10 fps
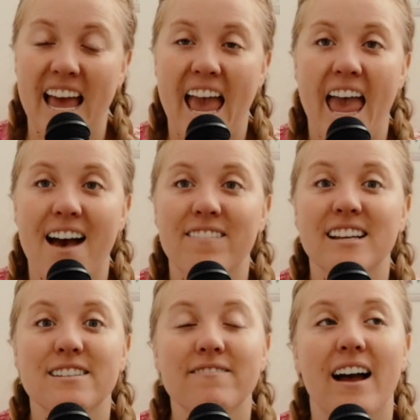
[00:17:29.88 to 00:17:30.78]

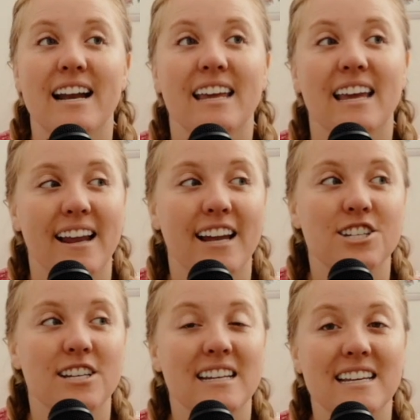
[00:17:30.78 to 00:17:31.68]
Having divine
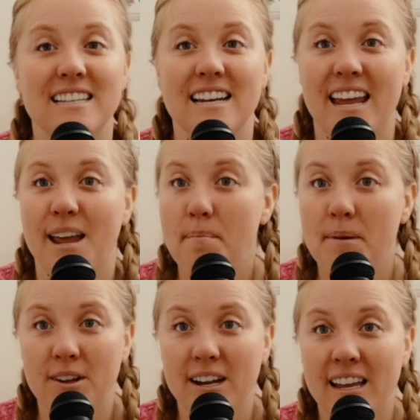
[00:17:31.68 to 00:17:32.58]
connection is innate
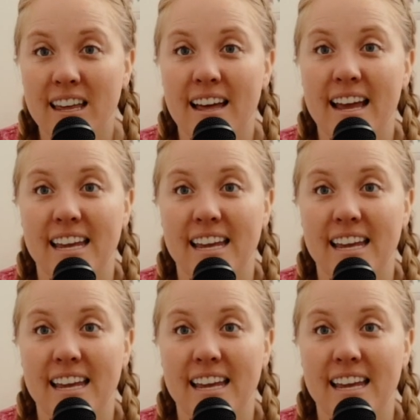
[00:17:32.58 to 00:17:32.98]
ability that